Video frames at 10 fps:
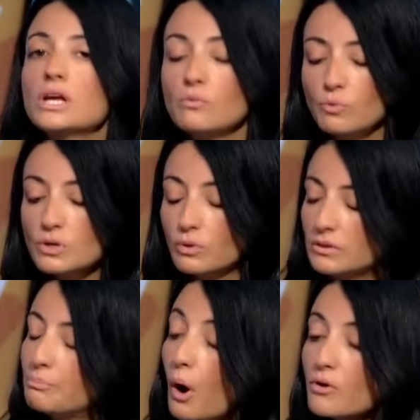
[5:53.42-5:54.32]
We
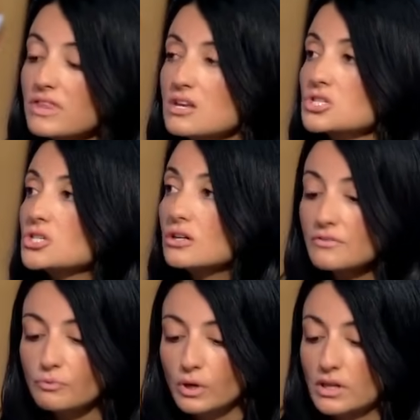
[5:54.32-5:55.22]
with both. They should
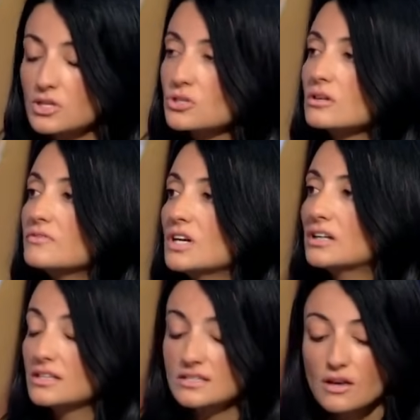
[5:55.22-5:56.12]
have. What they should have
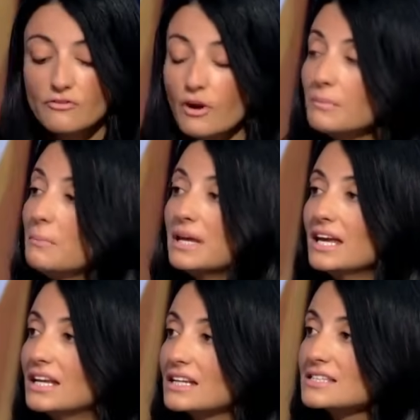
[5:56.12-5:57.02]
done is from the
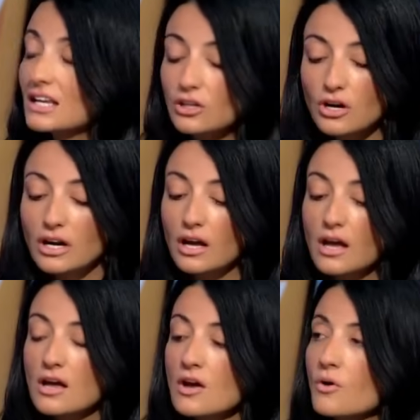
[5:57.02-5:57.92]
beginning say, look,
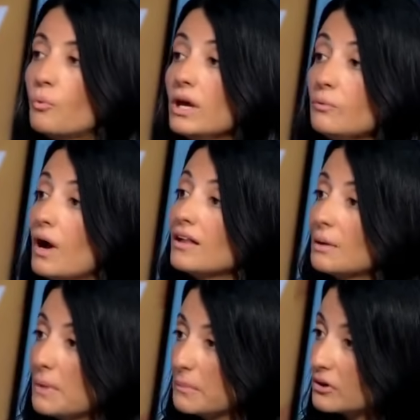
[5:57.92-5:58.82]
we
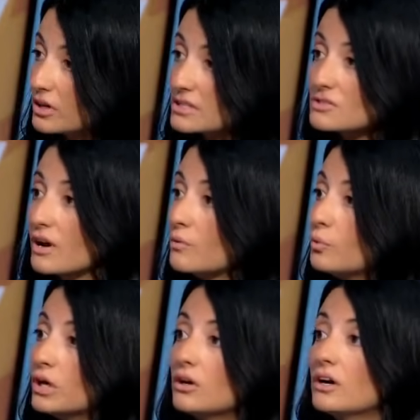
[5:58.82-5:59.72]
welcome immigrants, right?
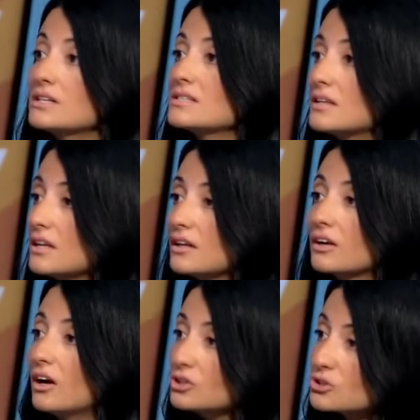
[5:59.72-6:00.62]
We are a city
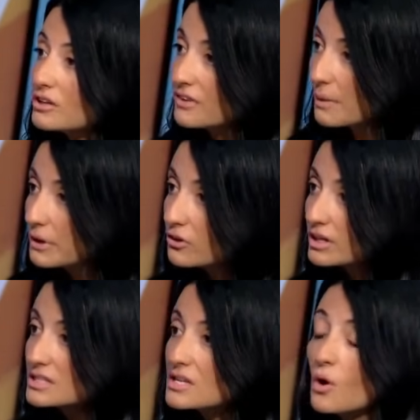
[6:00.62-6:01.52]
and country of
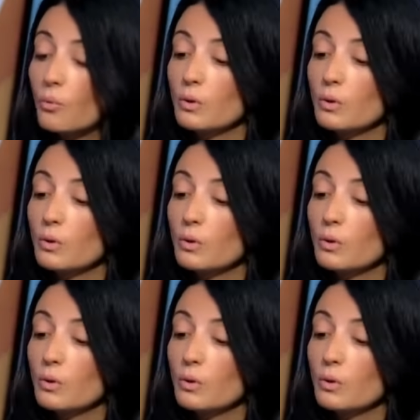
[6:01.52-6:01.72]
immigrants.